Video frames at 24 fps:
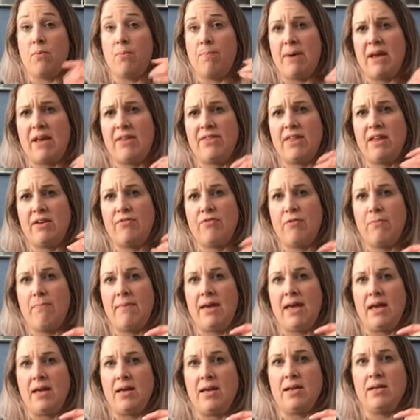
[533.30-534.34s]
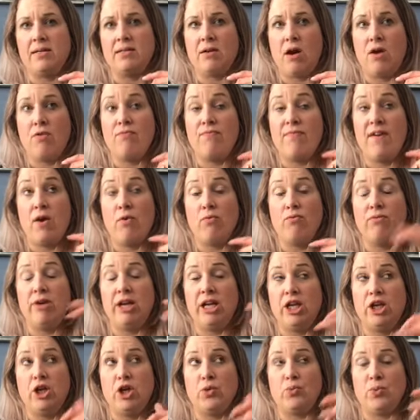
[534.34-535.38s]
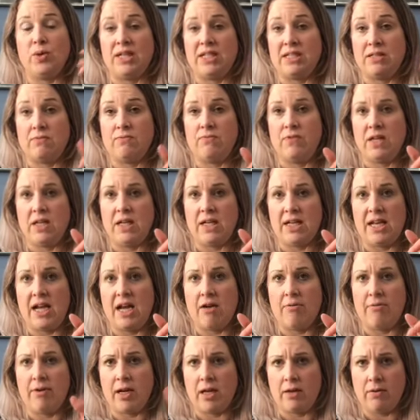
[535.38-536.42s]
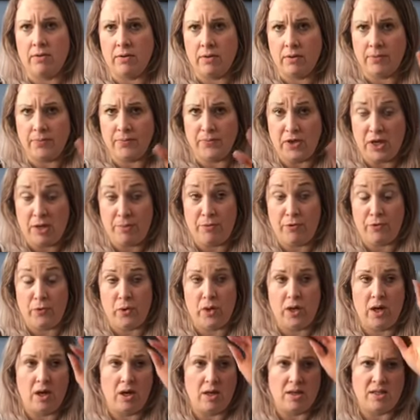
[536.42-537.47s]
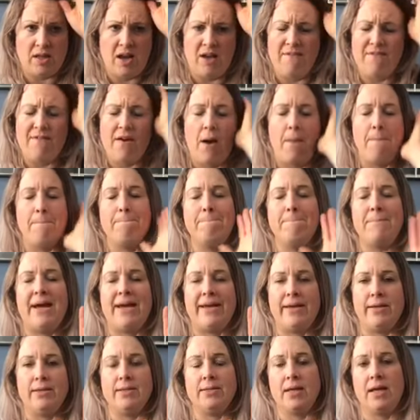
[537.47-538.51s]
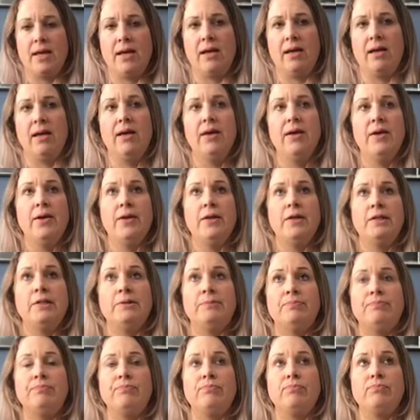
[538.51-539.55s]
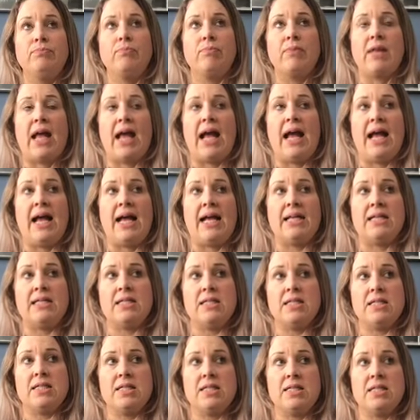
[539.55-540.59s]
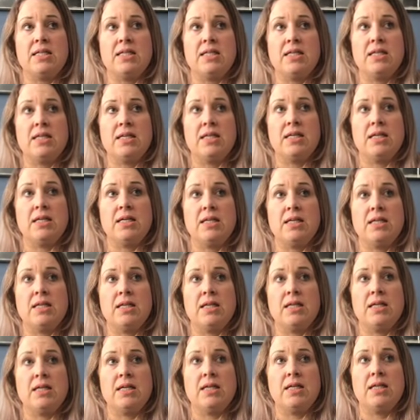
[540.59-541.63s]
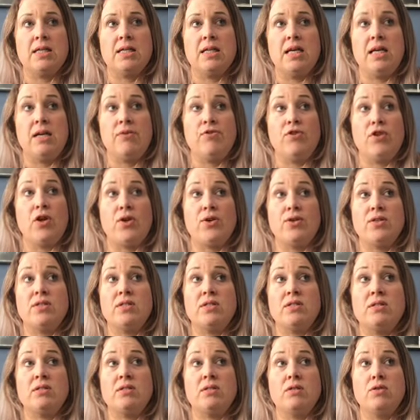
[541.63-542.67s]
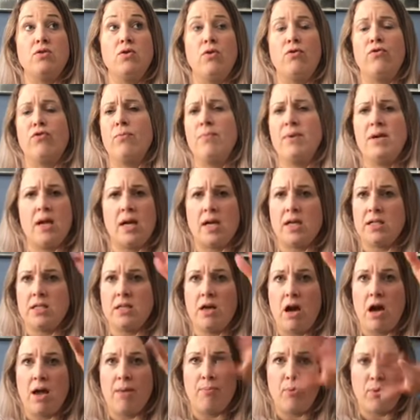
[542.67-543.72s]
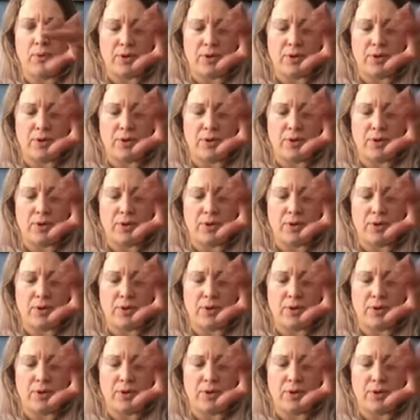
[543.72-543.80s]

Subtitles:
Big thing for me is I felt really good when I did Veganaria year before last. I felt amazing. And even though it's not from a diet